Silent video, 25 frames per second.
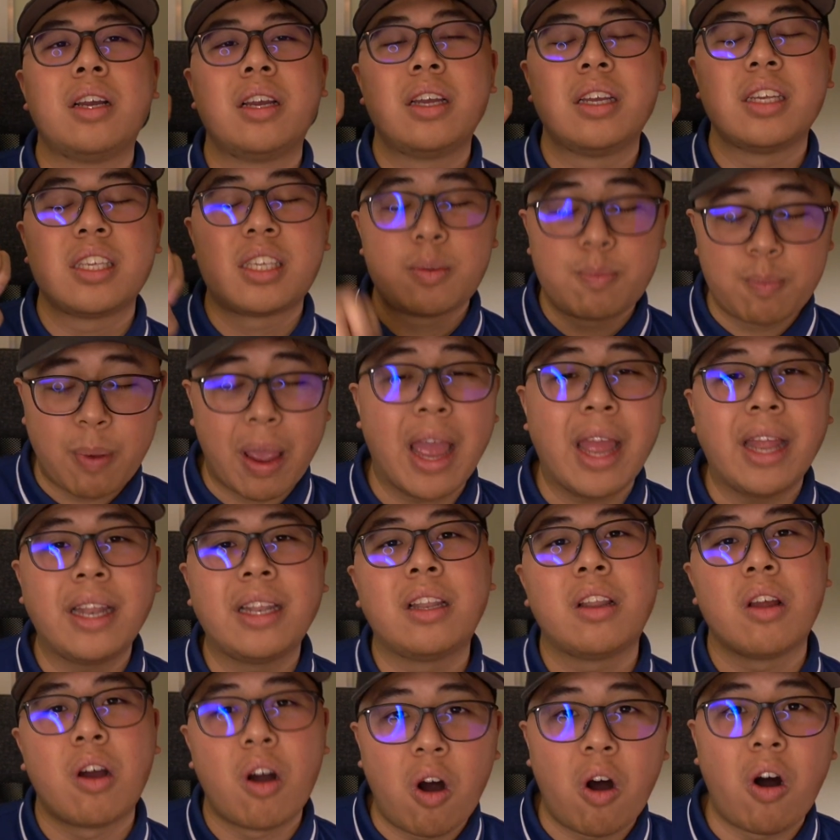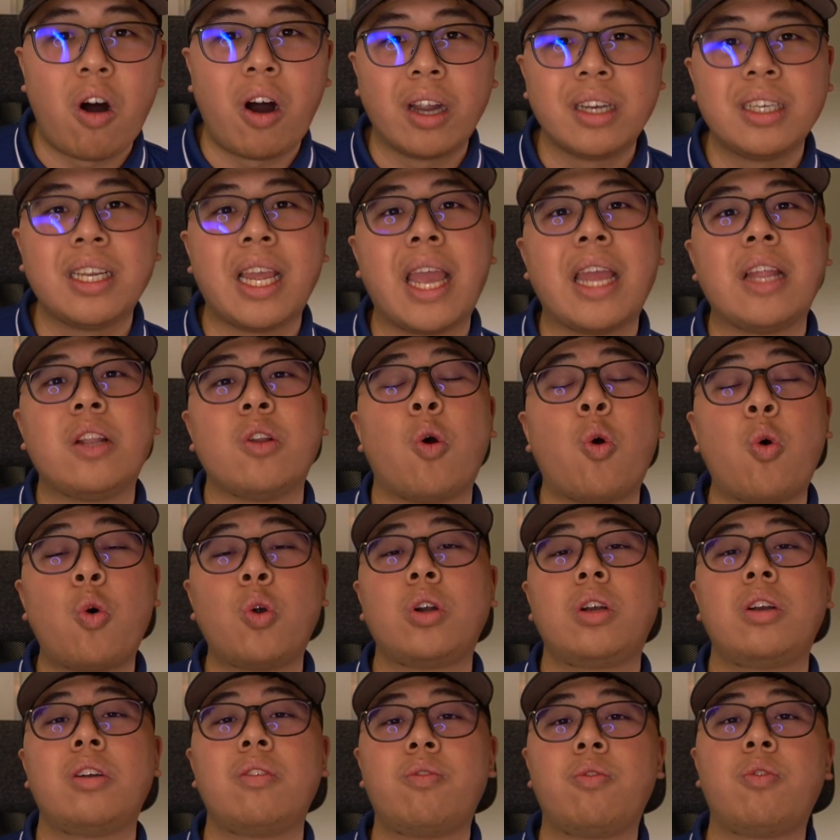spend on in
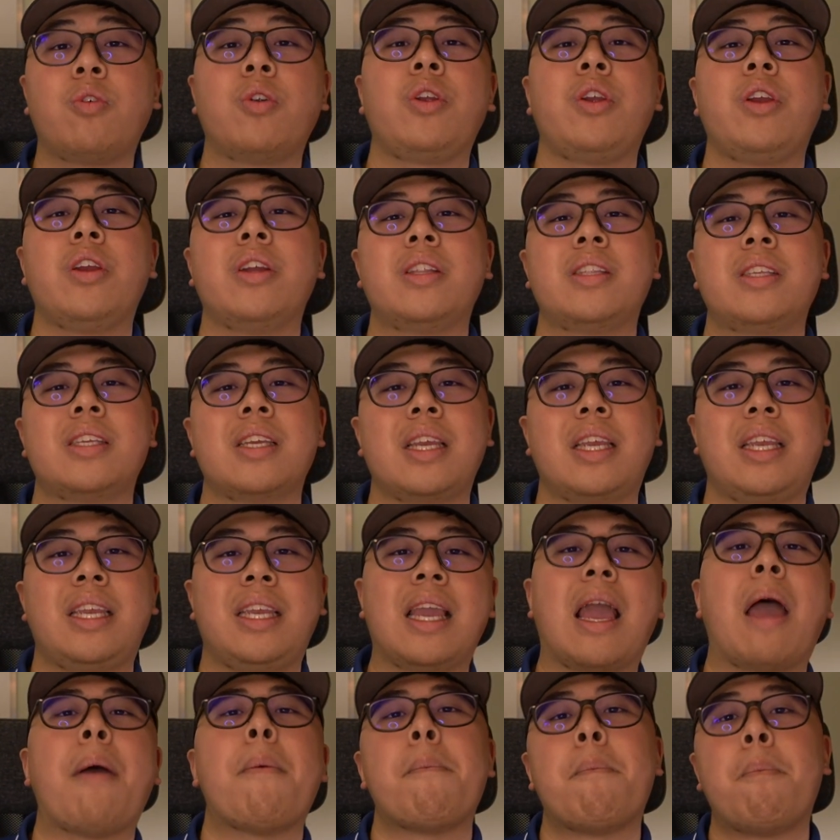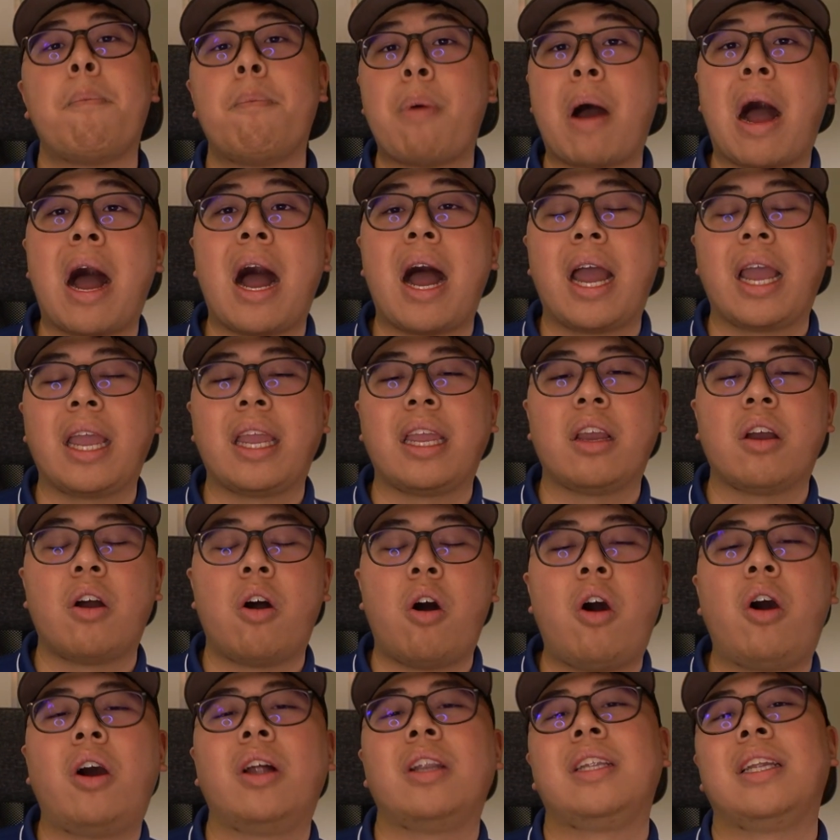order for you to get by
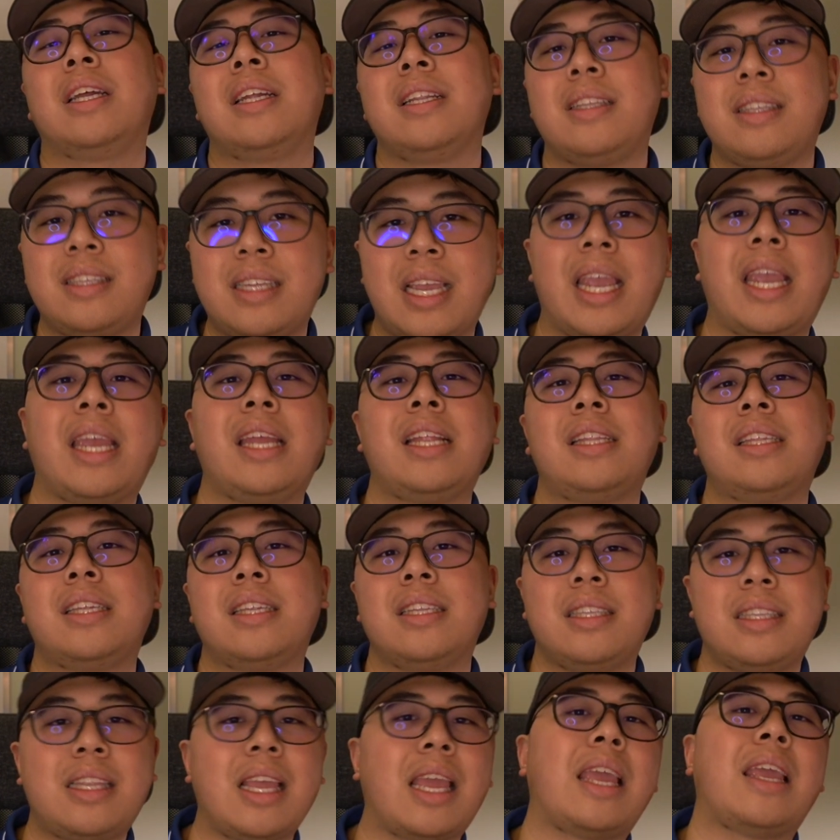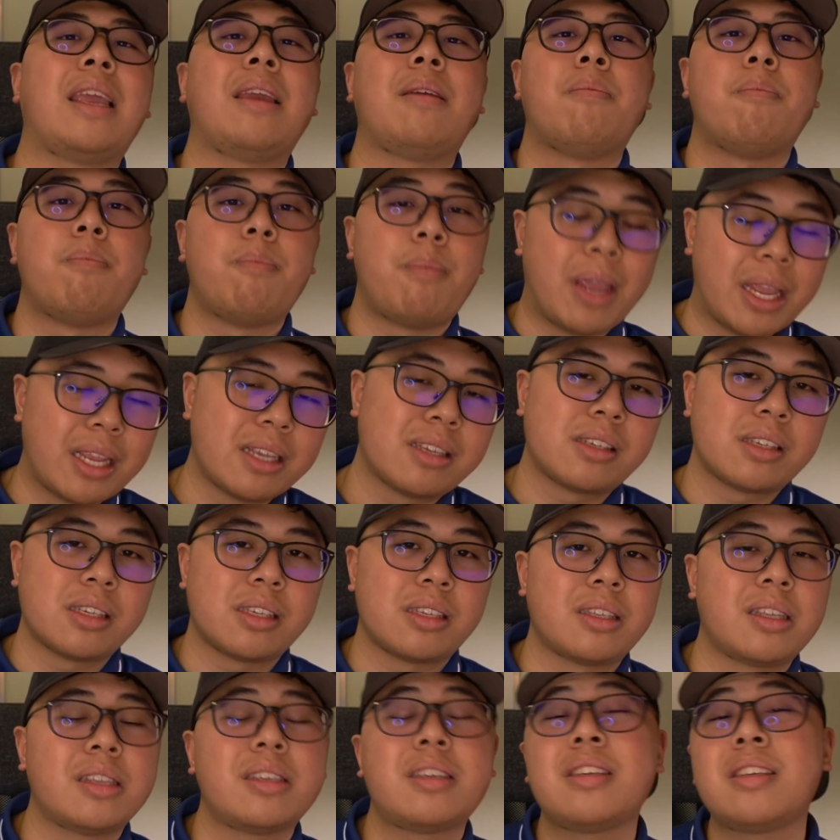on a day-to-day
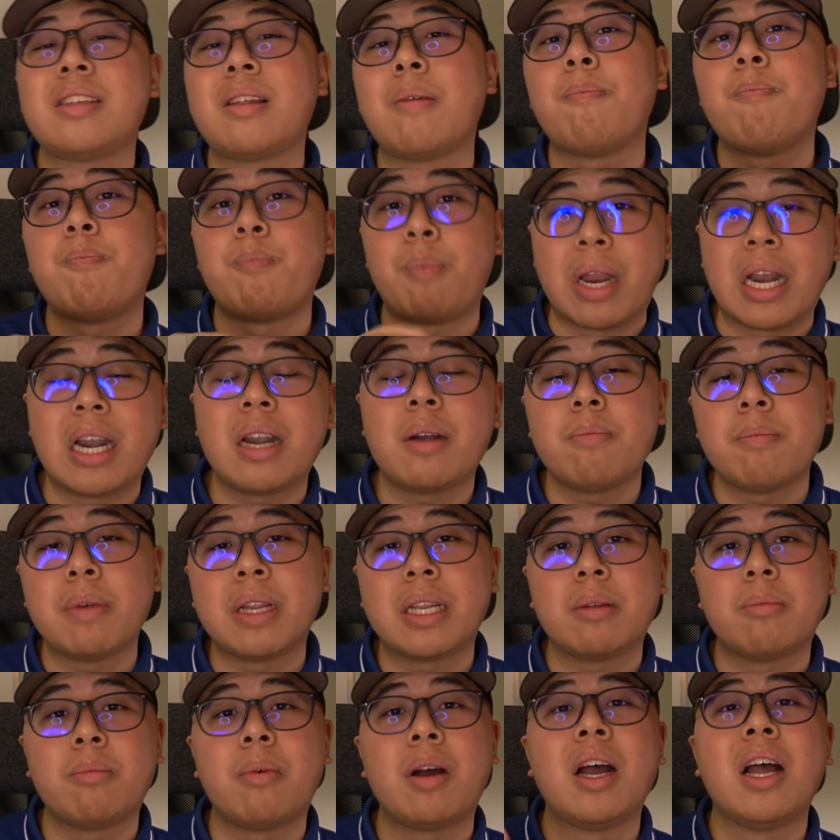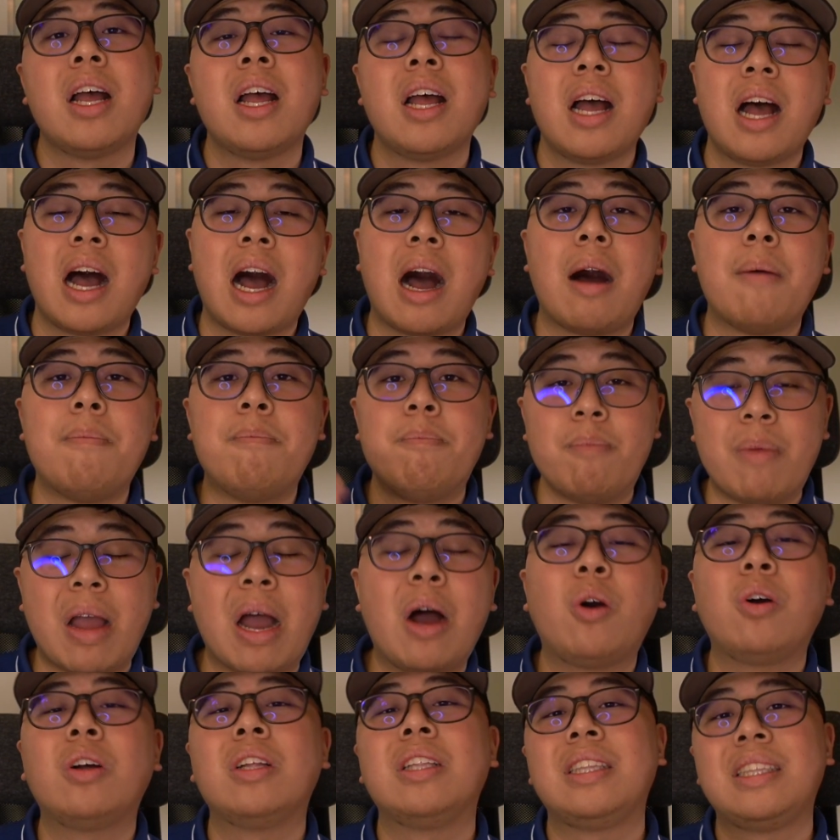basis? This is the bare minimum
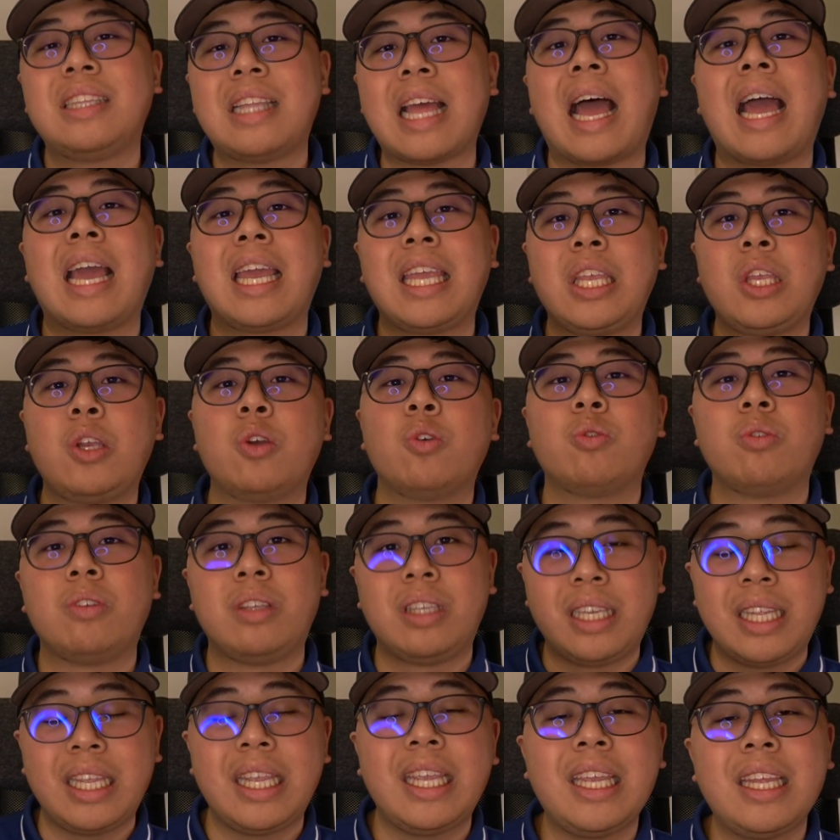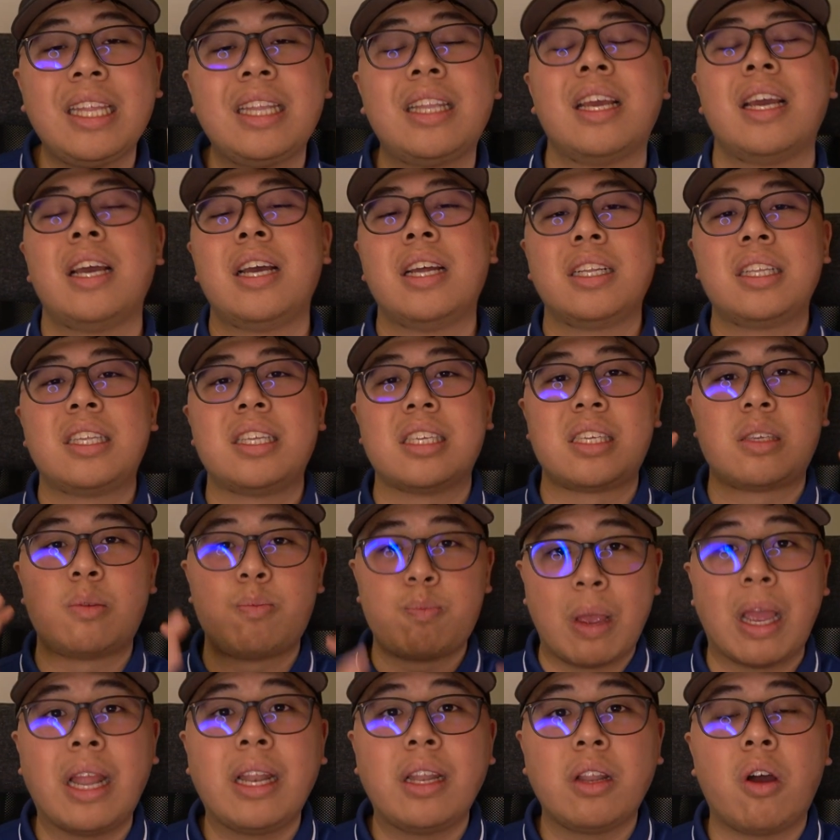amount that you need to
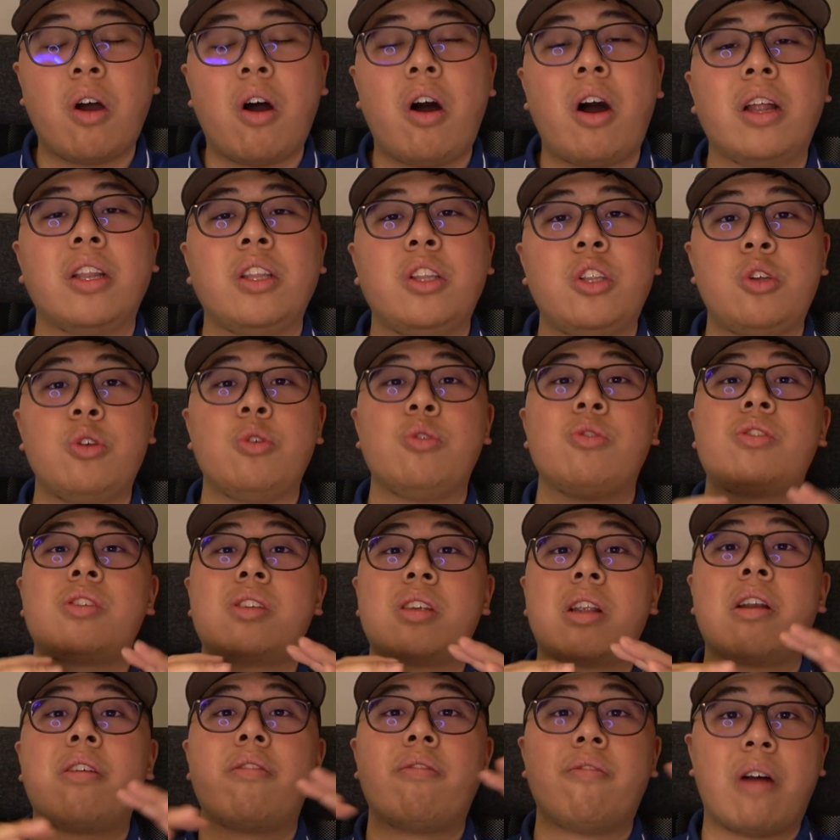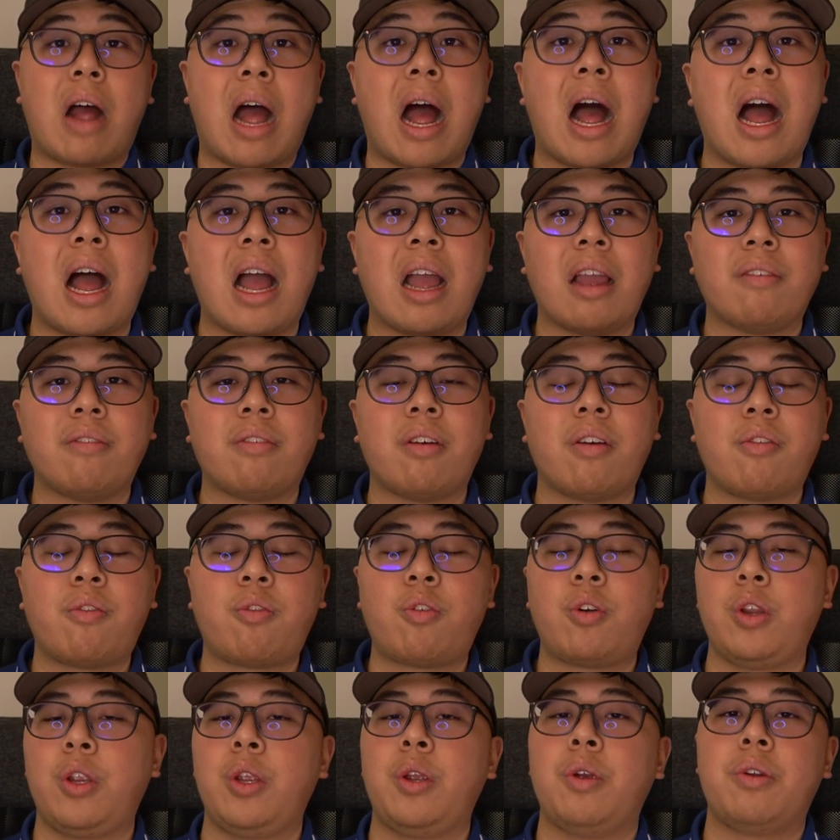spend on to survive
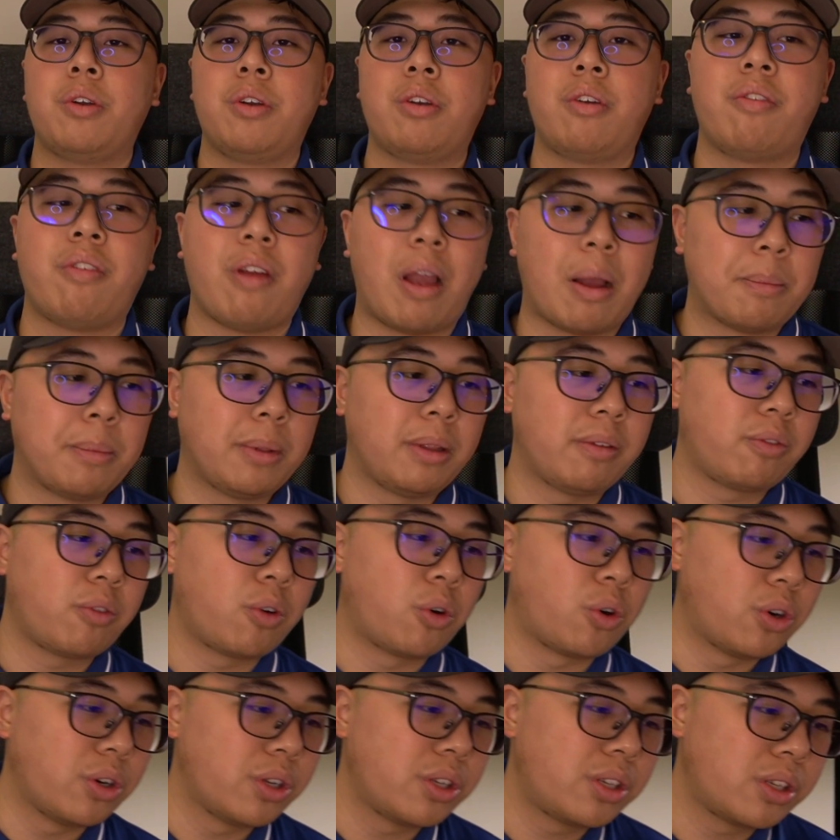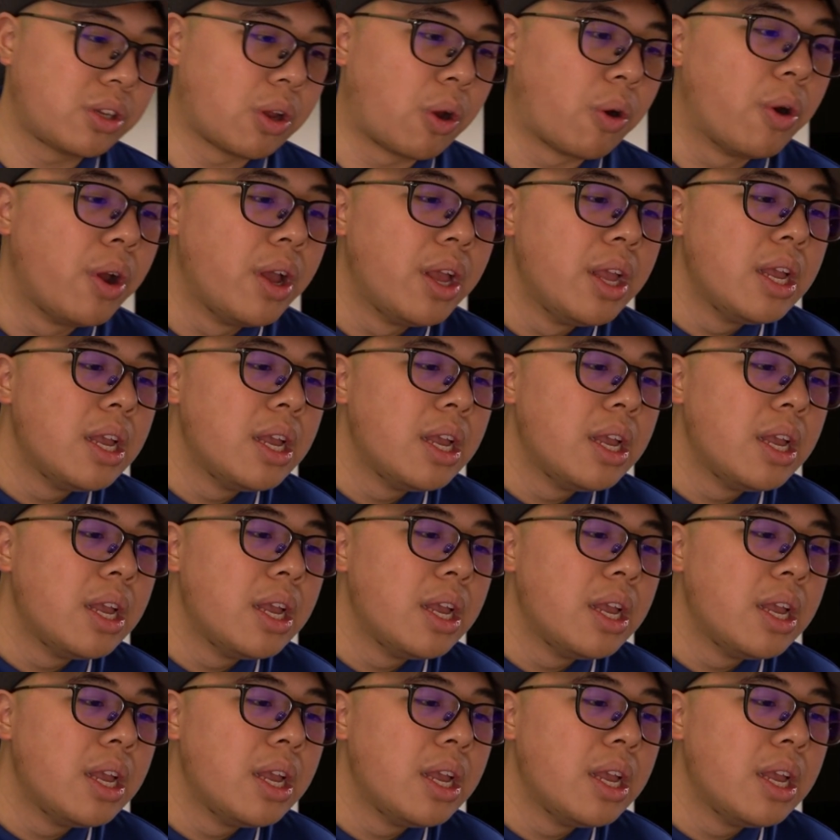for you and your family, of course. So